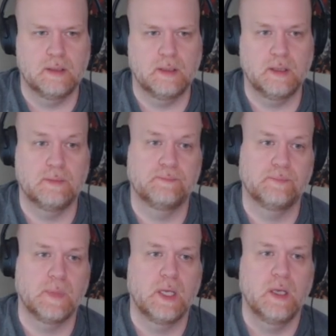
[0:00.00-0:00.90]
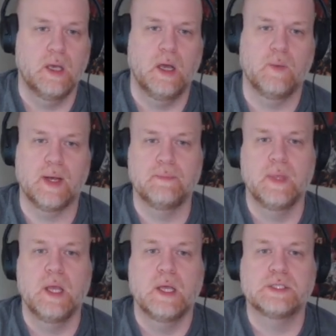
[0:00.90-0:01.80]
Oh
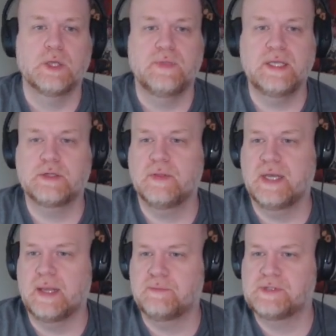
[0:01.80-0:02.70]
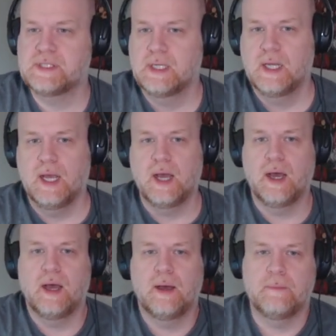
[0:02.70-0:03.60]
well. So these are the nymphs.
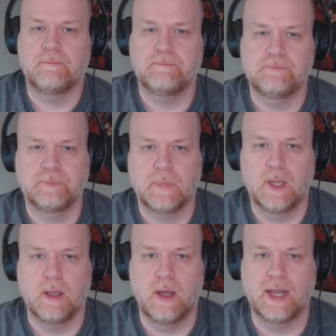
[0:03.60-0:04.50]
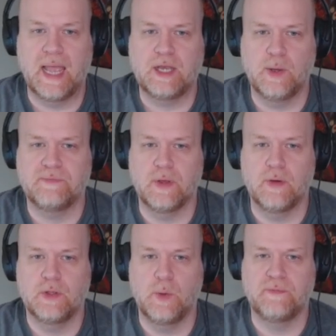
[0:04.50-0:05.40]
Again,
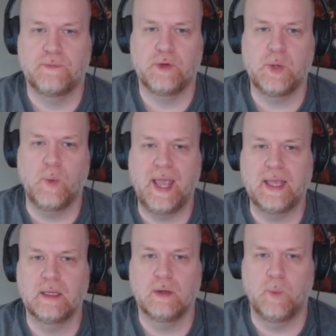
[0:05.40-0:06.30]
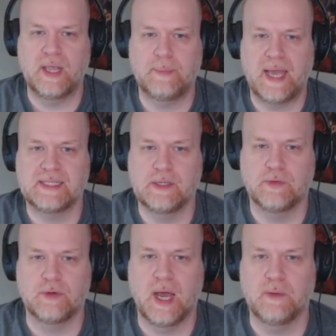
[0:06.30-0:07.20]
you have free wing pads here.
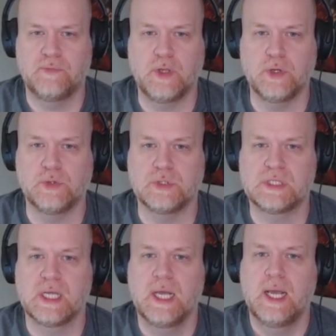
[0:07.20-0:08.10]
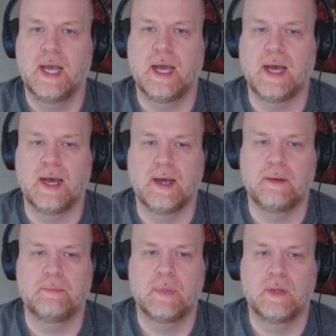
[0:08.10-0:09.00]
They're not fused.
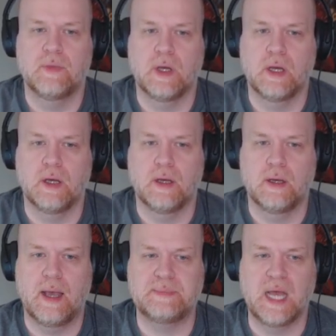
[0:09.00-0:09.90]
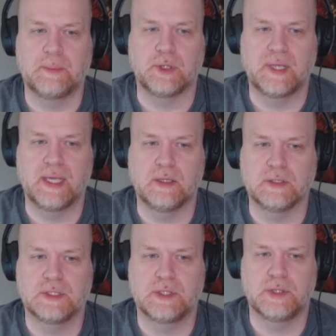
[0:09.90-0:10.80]
The abdominal
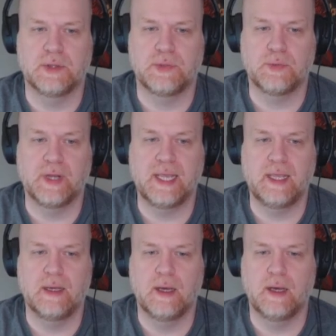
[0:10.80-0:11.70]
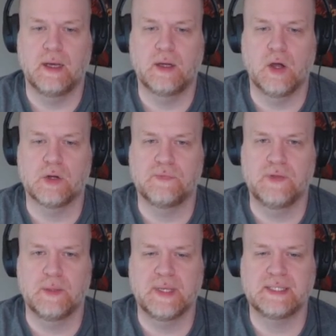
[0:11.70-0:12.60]
gills, the 3 caudal
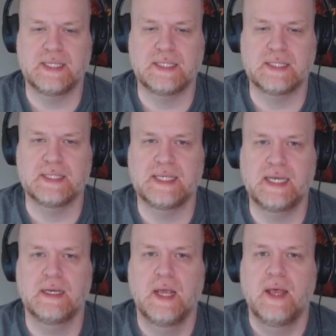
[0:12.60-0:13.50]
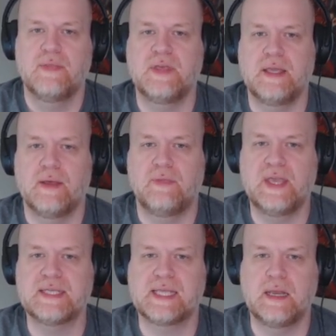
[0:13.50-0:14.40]
filaments, easily seen.
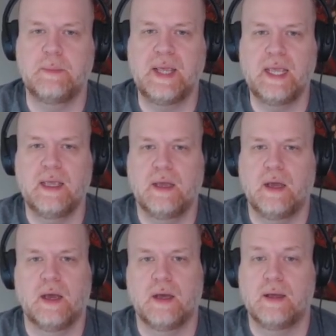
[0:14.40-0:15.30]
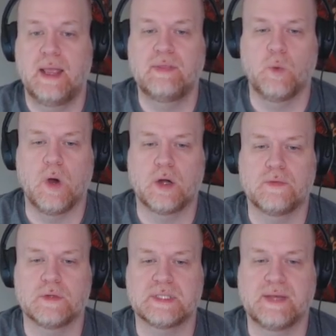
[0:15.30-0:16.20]
These can be in the water
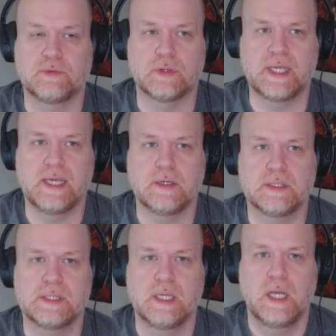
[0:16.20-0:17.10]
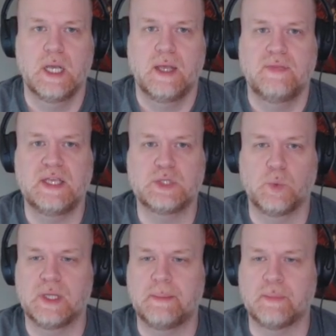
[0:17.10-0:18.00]
for several years. These
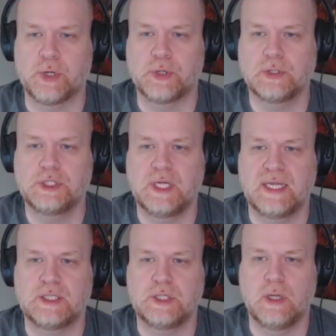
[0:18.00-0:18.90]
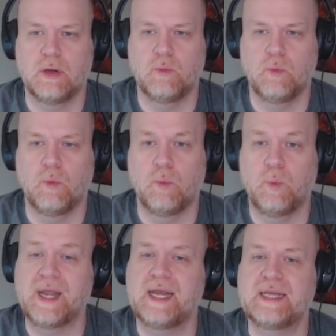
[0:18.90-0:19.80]
will emerge into,
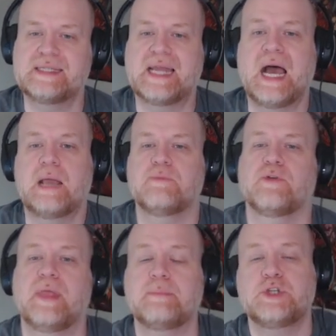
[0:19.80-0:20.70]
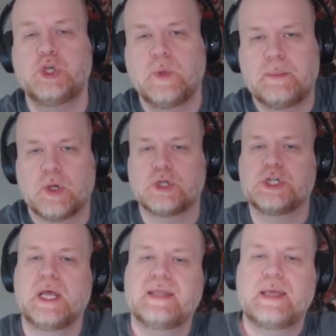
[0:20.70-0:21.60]
when it is time for them to emerge,
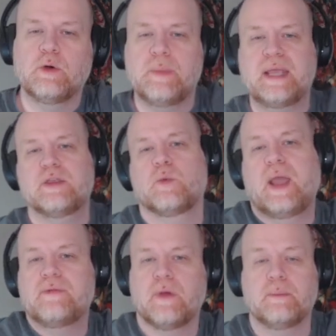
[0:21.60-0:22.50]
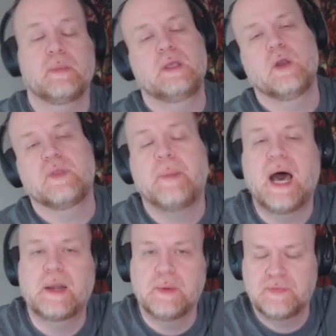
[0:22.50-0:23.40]
they will make their way from the
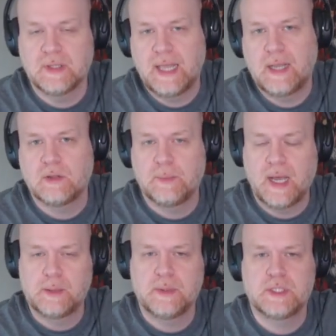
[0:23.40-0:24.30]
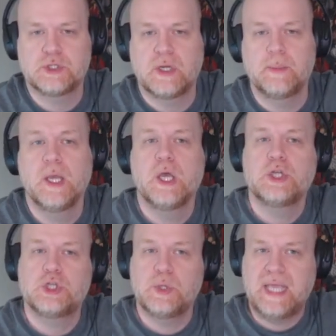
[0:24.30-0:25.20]
bottom of the lake or the bottom of the stream
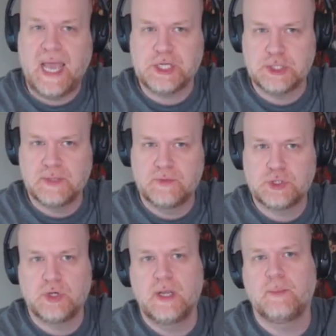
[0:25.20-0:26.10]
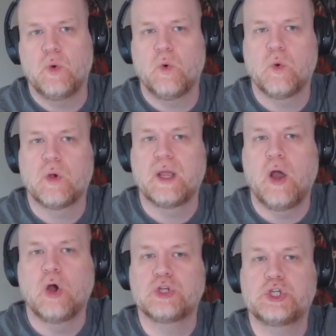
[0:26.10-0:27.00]
to the edges of the stream, or
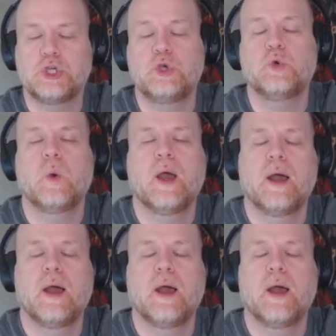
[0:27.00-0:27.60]
onto